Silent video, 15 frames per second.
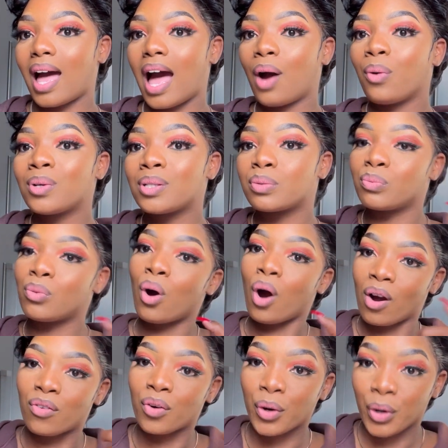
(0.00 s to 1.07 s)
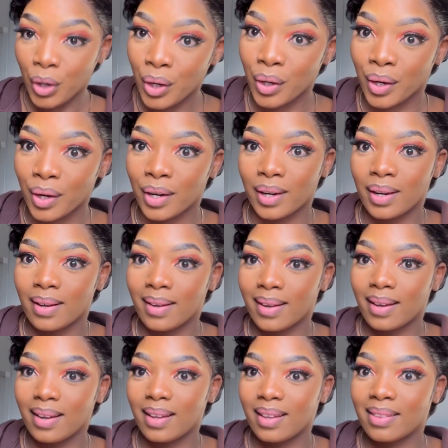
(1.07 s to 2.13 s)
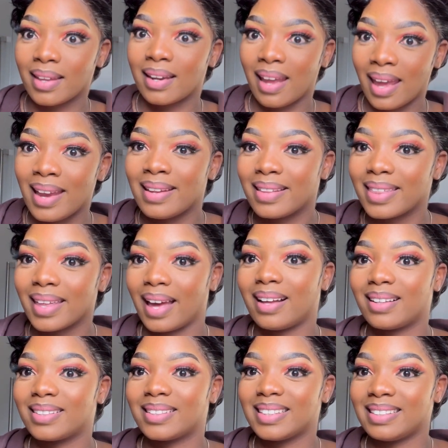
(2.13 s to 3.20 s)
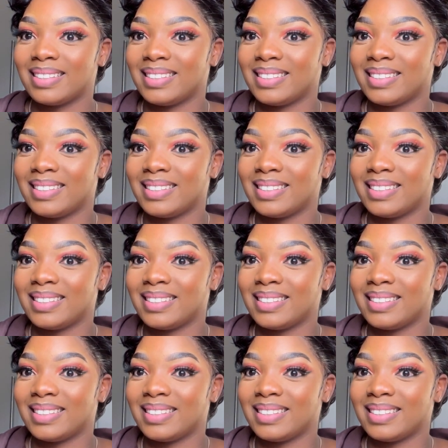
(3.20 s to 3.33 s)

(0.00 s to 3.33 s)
I was more of her than anything else.